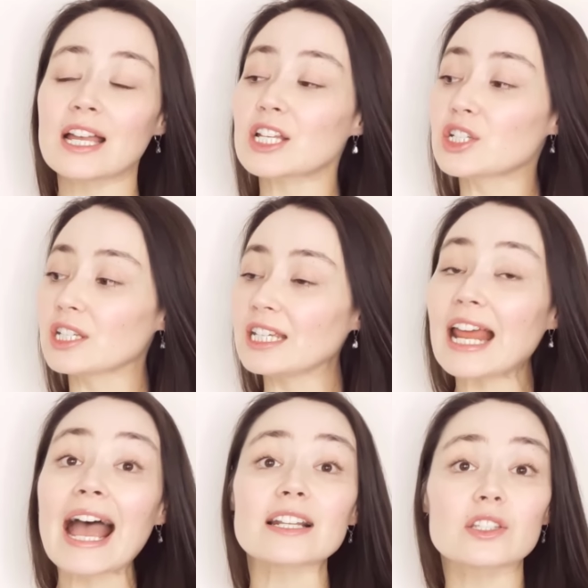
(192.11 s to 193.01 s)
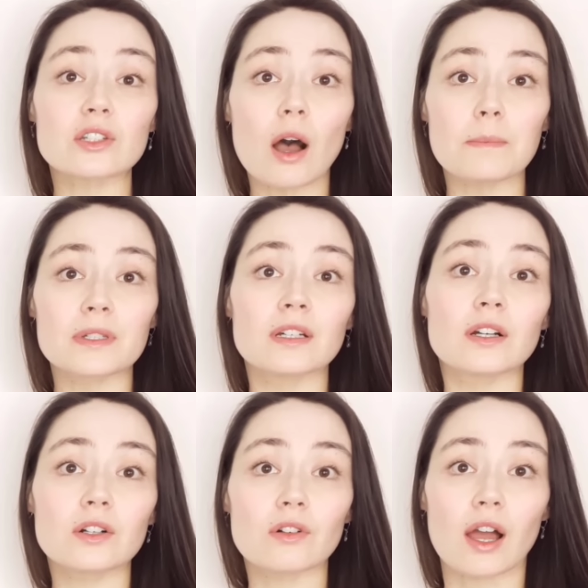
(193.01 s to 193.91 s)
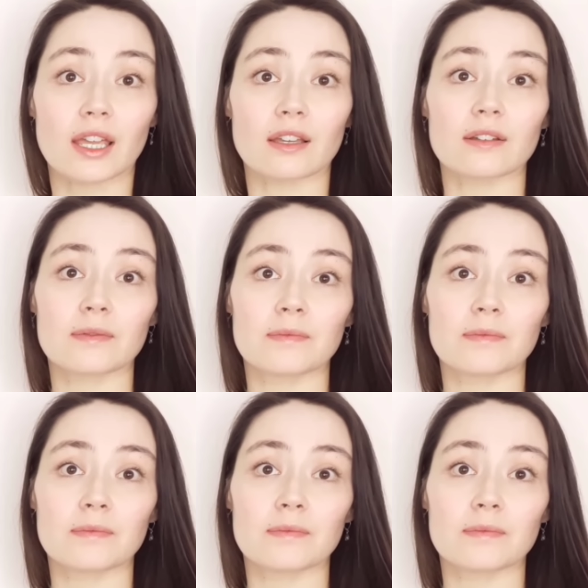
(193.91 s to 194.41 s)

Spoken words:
Janine had stopped crying